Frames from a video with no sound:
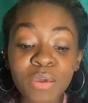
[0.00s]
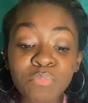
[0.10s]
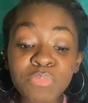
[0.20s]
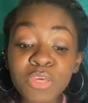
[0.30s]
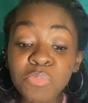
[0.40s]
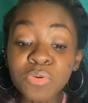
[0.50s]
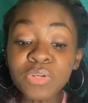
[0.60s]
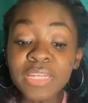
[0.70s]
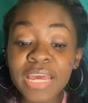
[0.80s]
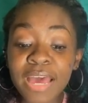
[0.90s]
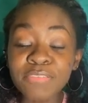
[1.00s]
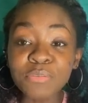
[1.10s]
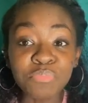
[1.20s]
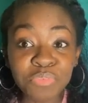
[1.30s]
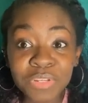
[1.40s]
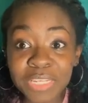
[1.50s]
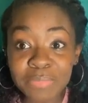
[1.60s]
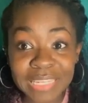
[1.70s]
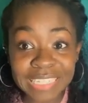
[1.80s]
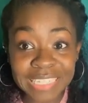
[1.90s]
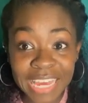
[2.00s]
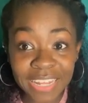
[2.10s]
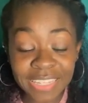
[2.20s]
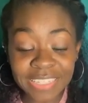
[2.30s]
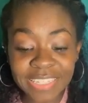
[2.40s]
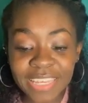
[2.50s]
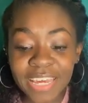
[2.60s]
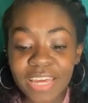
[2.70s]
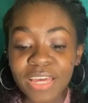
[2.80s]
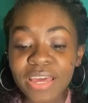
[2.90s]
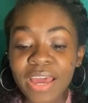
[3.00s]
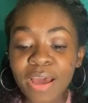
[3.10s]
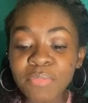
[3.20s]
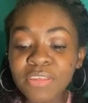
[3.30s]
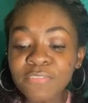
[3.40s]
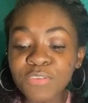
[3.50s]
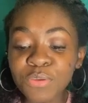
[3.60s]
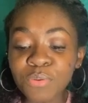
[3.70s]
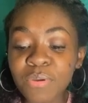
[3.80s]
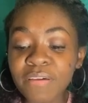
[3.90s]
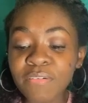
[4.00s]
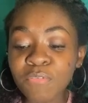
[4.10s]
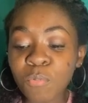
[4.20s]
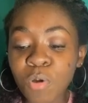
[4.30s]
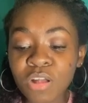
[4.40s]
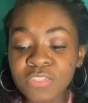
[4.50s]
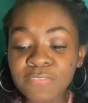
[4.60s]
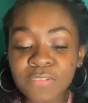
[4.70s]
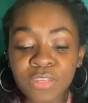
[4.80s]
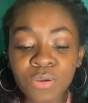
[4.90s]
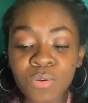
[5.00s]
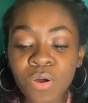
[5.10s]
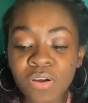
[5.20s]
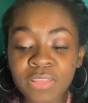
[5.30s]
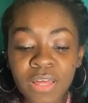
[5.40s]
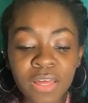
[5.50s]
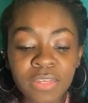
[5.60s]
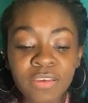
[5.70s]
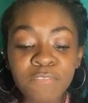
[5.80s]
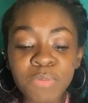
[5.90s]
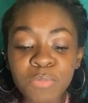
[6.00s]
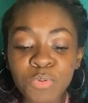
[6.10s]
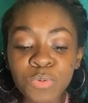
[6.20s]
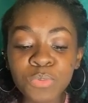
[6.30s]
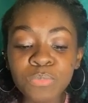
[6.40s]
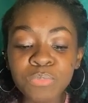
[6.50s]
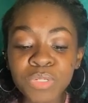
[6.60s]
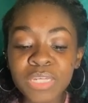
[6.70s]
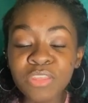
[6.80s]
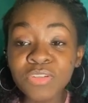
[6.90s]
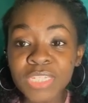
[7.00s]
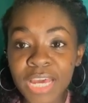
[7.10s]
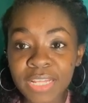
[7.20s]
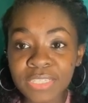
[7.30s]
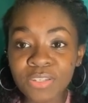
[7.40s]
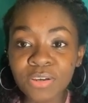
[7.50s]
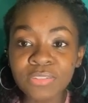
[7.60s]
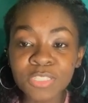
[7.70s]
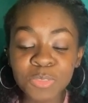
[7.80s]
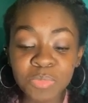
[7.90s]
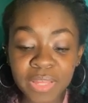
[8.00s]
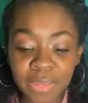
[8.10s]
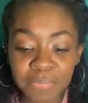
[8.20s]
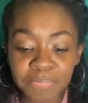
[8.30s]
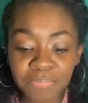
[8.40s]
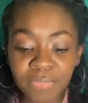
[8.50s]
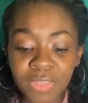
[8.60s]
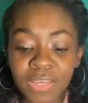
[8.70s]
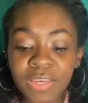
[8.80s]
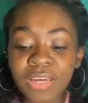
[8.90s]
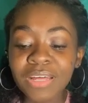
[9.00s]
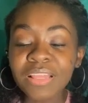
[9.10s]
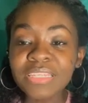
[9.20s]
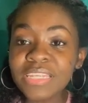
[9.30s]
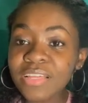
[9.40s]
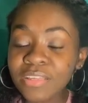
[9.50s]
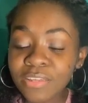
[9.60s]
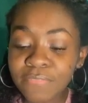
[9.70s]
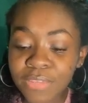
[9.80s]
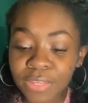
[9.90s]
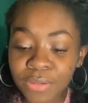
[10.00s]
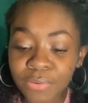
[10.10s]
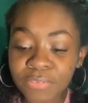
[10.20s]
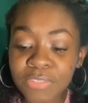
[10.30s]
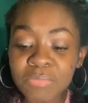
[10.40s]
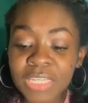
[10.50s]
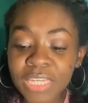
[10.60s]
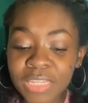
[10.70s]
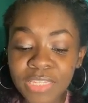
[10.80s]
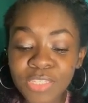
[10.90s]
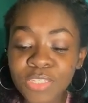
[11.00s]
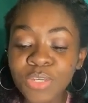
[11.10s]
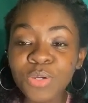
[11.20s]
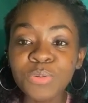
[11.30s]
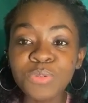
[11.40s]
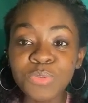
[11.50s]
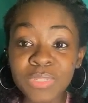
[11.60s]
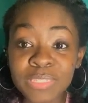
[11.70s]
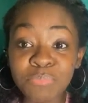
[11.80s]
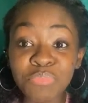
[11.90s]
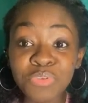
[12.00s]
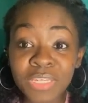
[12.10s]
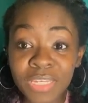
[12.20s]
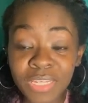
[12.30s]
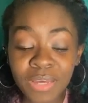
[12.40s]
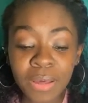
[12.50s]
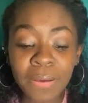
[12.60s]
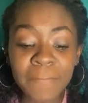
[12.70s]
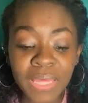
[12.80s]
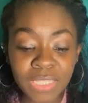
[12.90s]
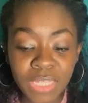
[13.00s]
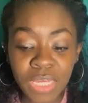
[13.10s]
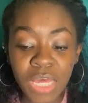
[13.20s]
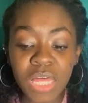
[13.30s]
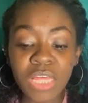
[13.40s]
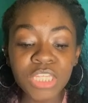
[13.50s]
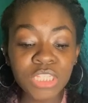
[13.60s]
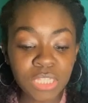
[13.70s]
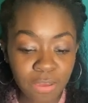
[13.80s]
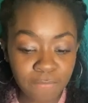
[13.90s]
People can have some pretty amazing talents. How many of you have ever watched a video online of people putting their talents on display? Let's take a look at a video of some kids doing some pretty amazing stuff.